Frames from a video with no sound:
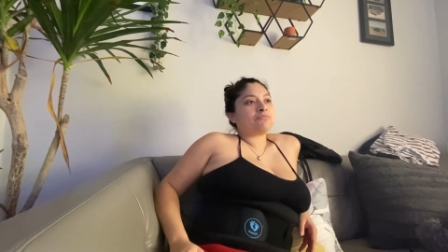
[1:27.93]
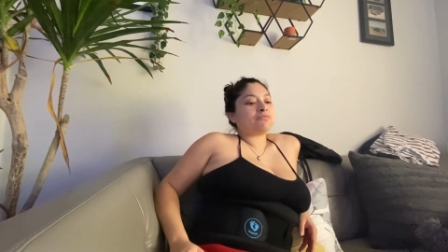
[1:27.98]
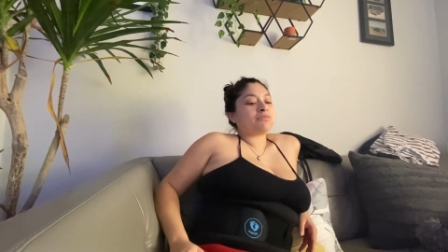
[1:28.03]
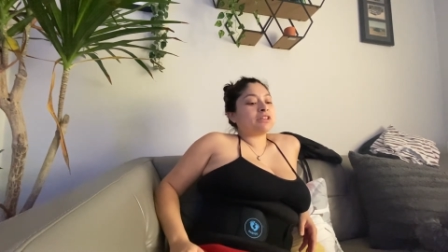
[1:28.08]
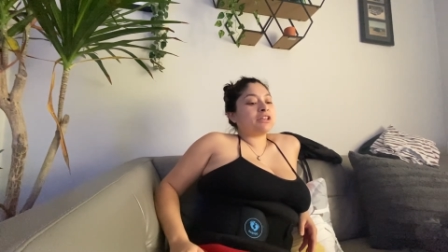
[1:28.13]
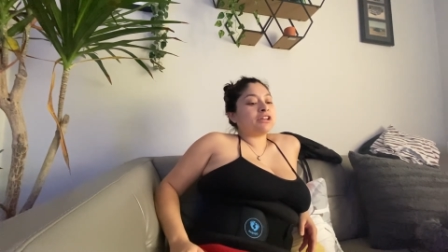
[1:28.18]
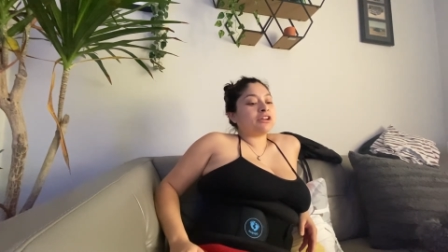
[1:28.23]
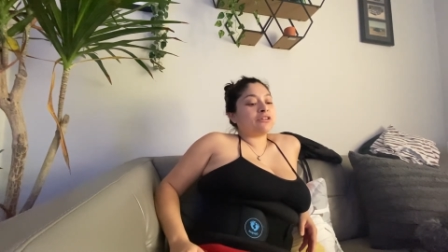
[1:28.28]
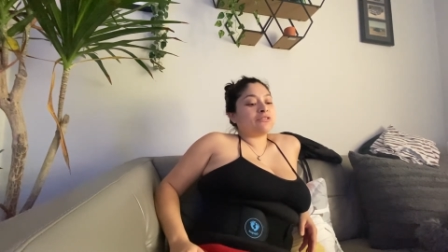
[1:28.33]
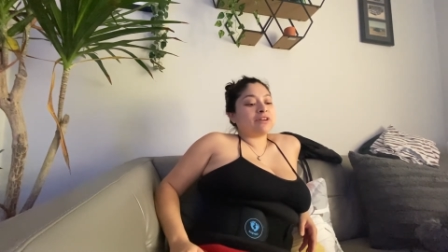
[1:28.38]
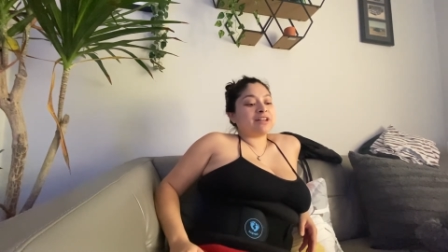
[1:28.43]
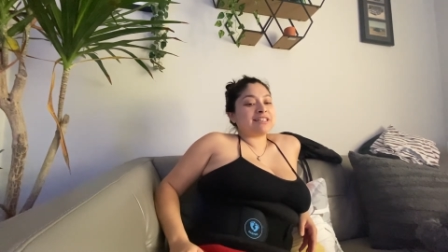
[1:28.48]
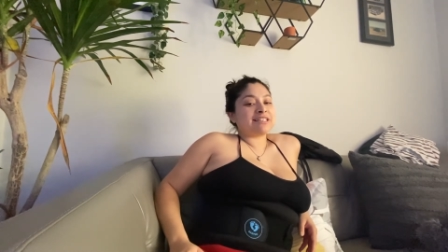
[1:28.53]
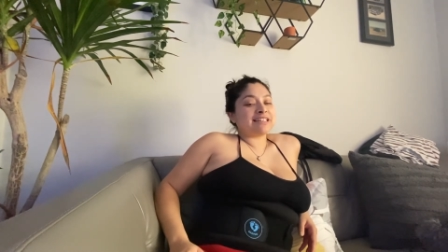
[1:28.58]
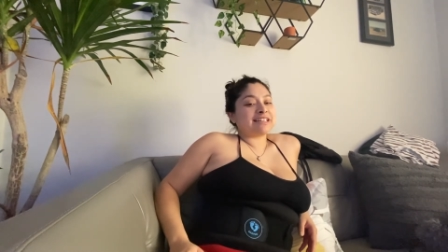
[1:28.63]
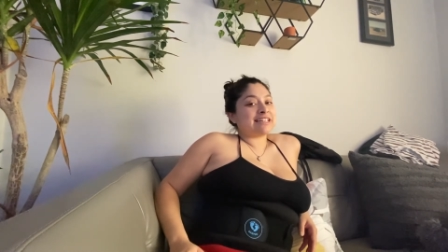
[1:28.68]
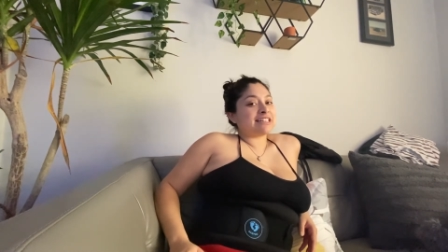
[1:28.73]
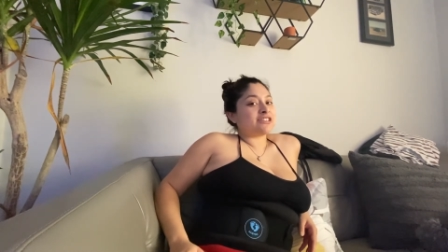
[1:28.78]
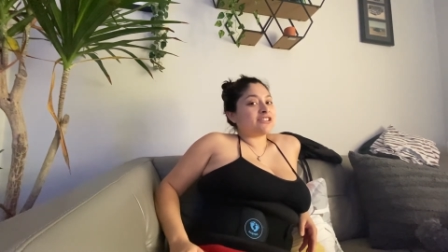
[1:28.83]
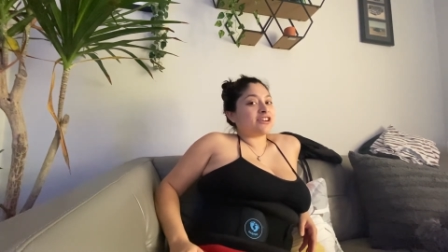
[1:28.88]
you know, raising
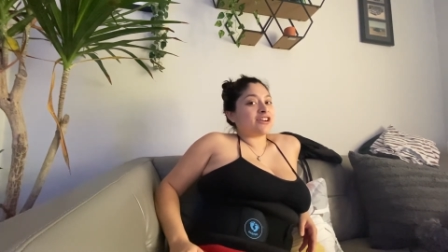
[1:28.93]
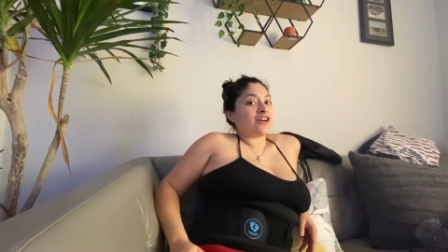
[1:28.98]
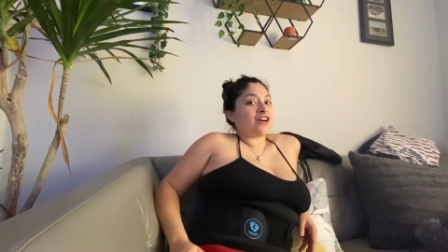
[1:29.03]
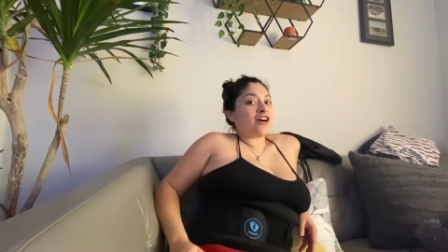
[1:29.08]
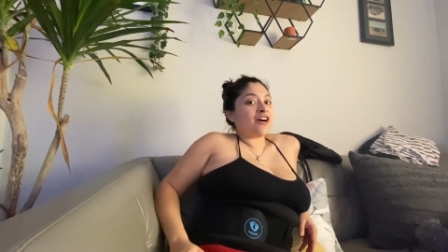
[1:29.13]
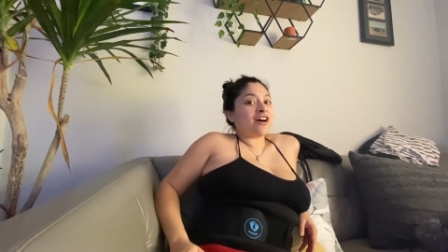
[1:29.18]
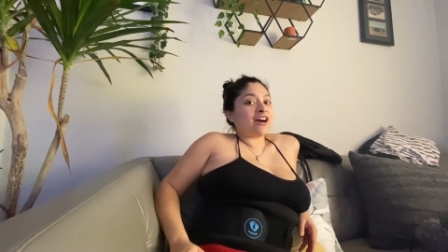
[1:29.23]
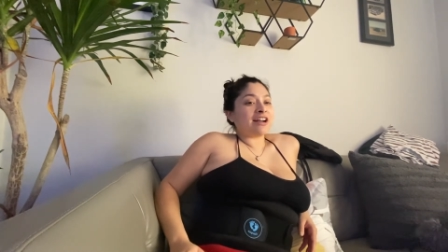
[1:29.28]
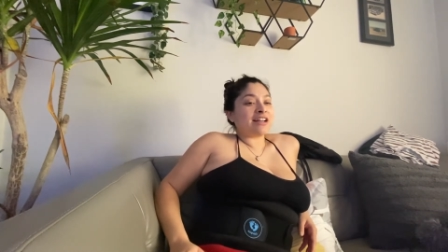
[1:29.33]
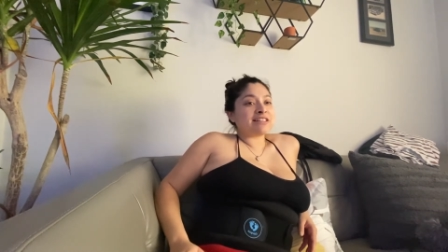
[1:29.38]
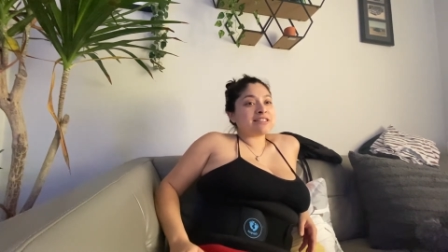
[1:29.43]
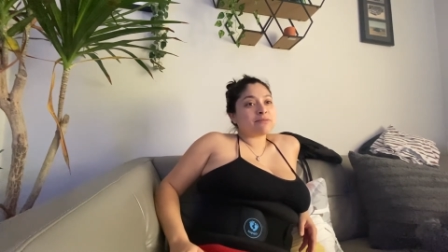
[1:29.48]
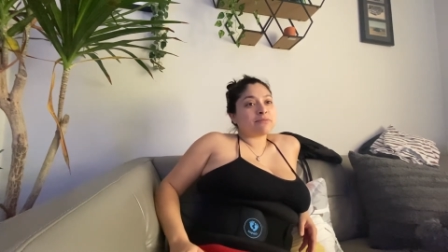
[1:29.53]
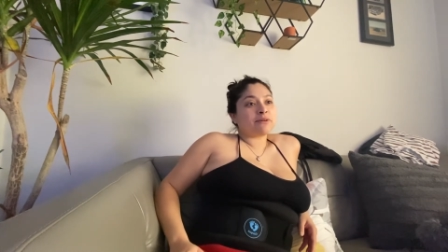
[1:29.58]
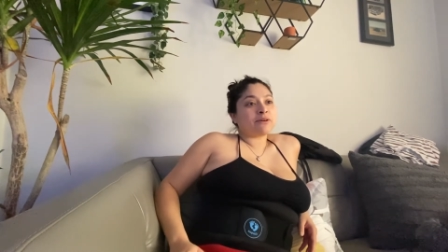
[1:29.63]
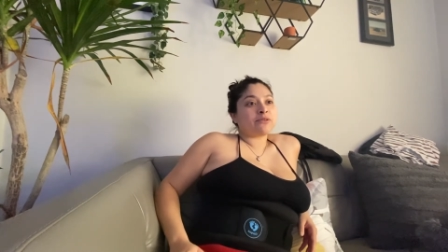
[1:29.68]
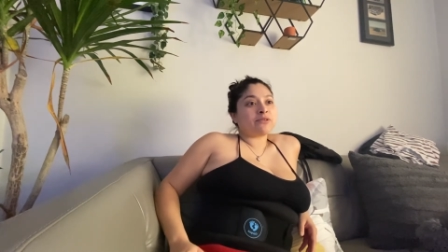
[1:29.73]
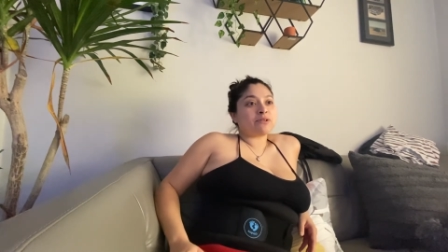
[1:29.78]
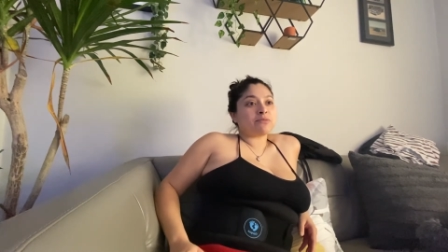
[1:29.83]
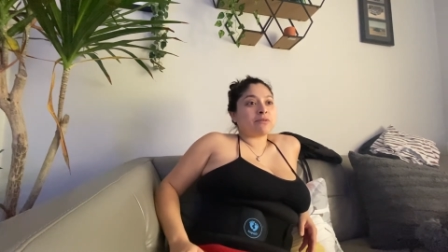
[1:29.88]
kids are hard, it's a
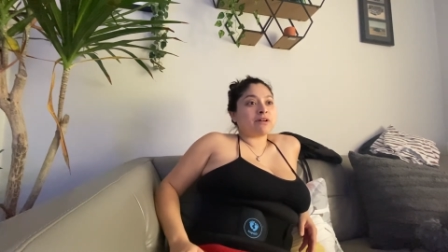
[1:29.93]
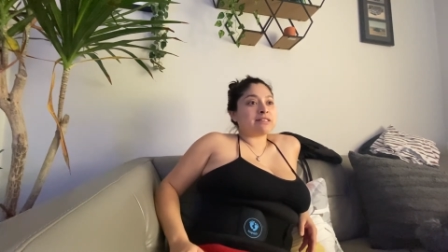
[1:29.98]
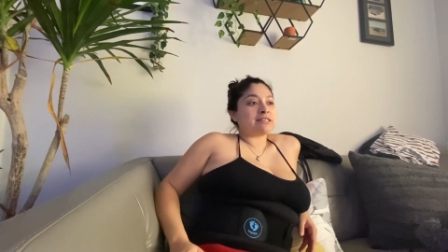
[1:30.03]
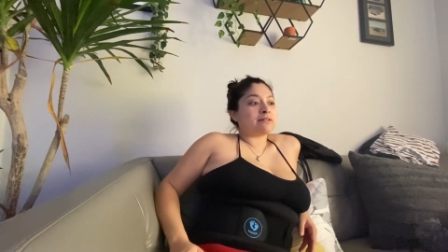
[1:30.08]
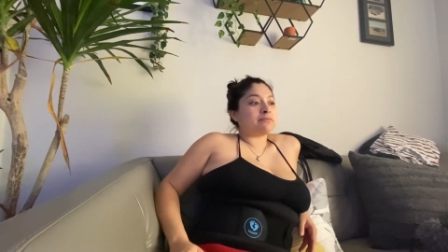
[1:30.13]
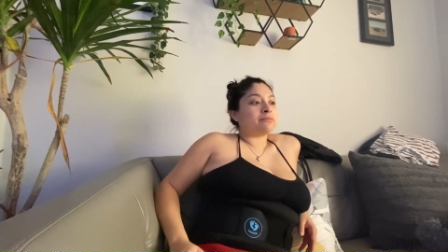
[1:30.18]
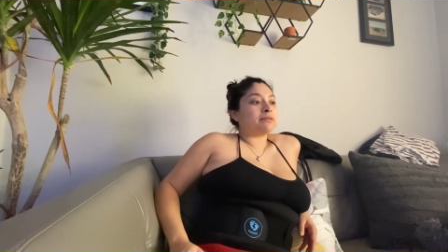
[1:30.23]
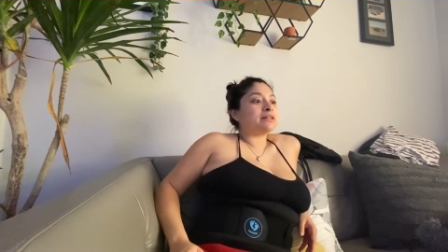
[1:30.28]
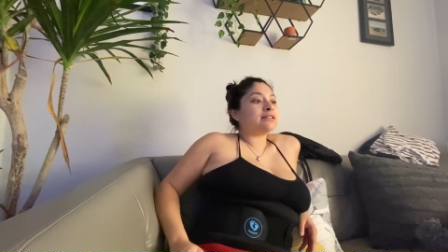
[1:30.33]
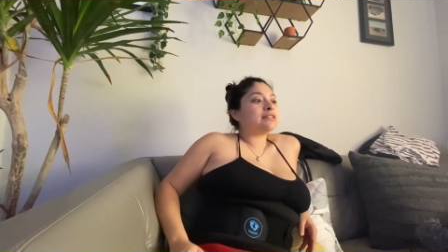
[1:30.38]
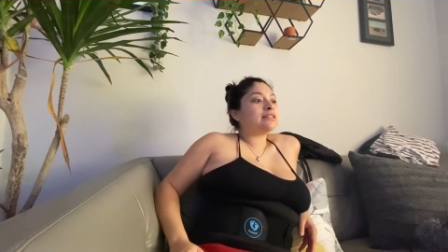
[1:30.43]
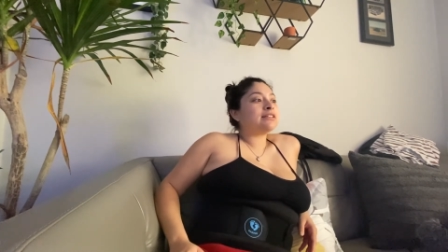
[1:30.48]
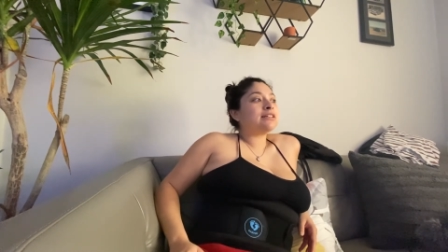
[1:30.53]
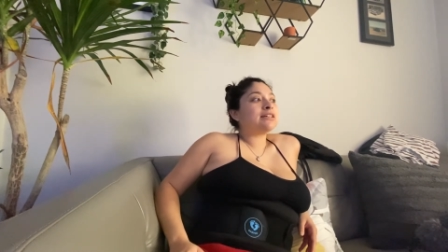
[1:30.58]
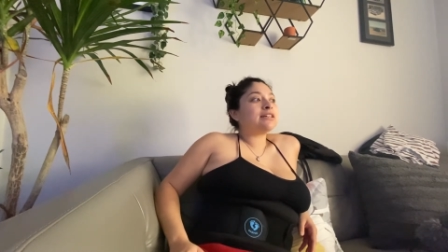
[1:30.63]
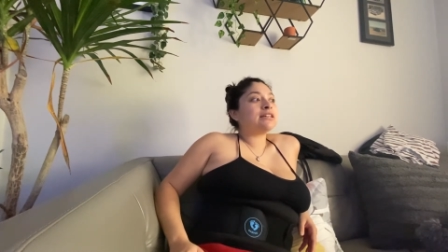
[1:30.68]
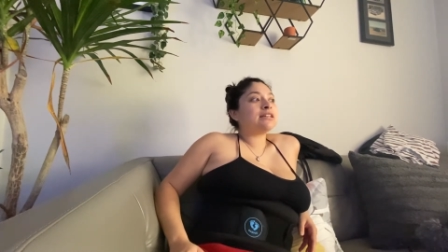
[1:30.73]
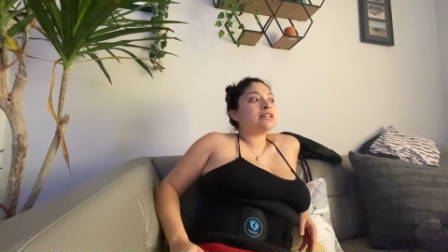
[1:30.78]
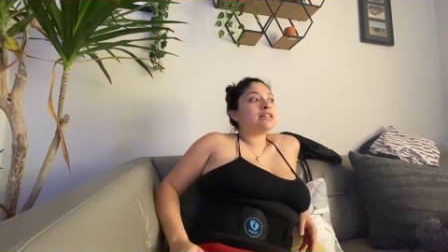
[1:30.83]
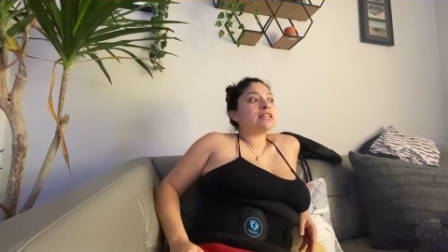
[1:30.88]
big
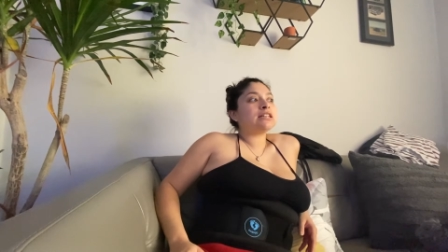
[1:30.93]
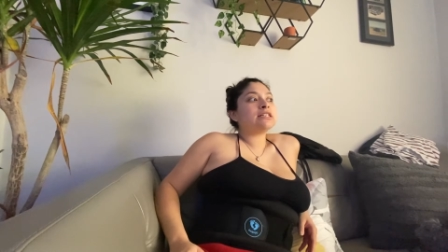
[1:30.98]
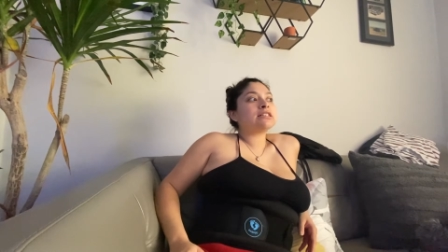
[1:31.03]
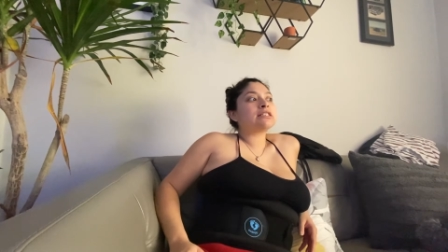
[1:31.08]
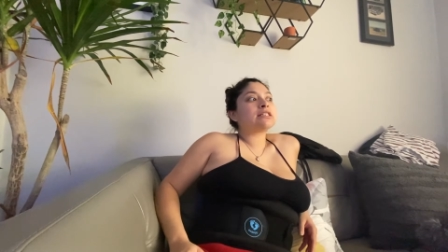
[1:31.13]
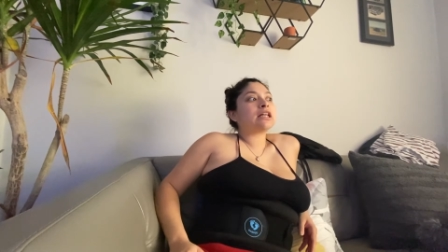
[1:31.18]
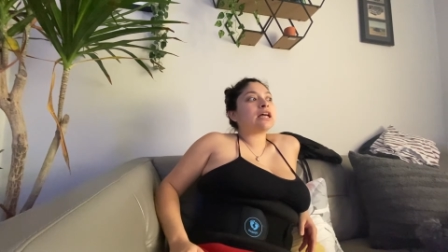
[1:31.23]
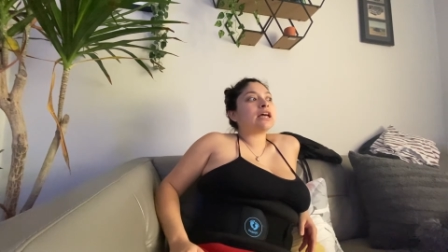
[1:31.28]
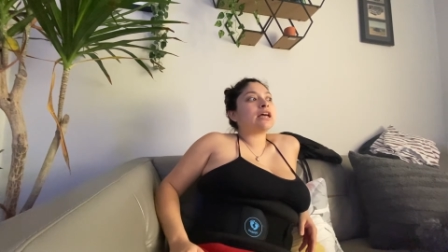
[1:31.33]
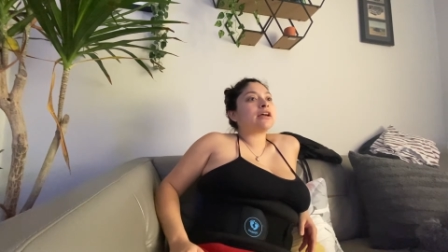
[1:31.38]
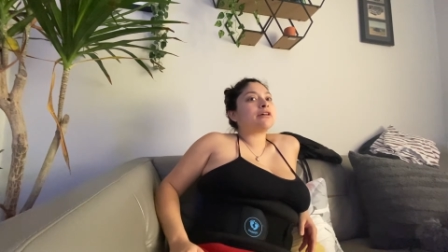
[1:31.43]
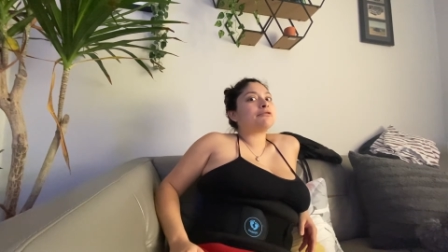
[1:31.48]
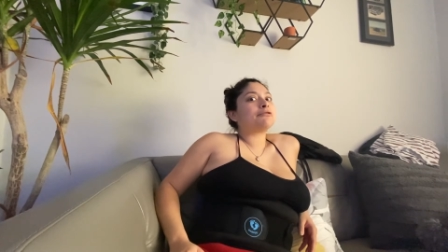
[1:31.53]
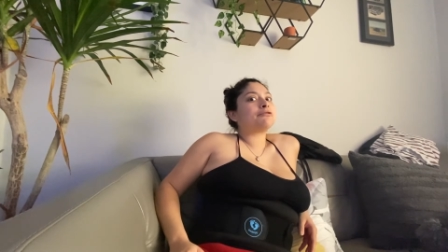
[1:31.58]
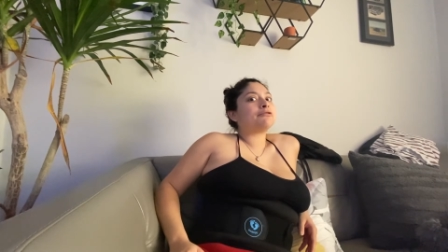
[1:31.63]
responsibility, It's like